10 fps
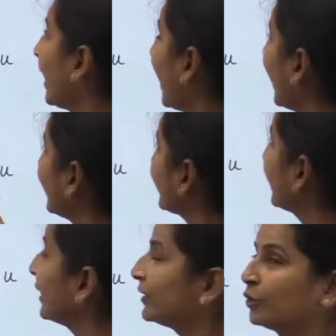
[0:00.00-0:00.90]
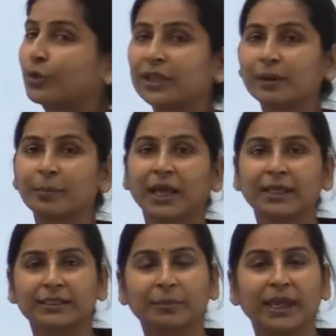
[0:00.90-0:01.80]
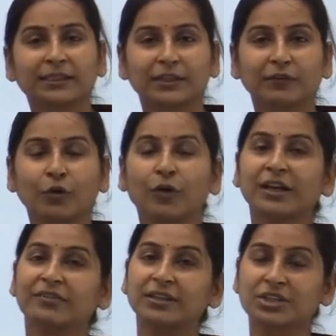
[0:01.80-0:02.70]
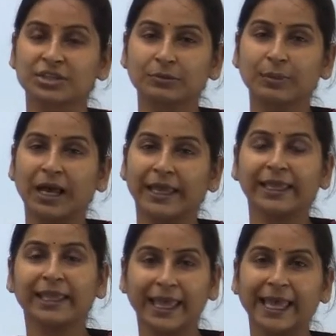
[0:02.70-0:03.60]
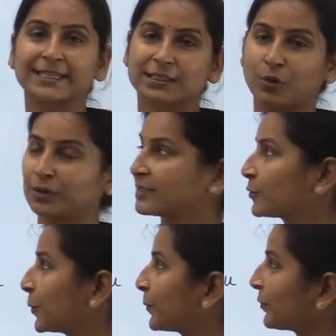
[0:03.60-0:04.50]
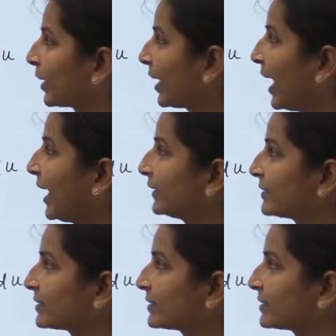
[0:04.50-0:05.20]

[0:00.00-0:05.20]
and again you can apply the method for division by s also. And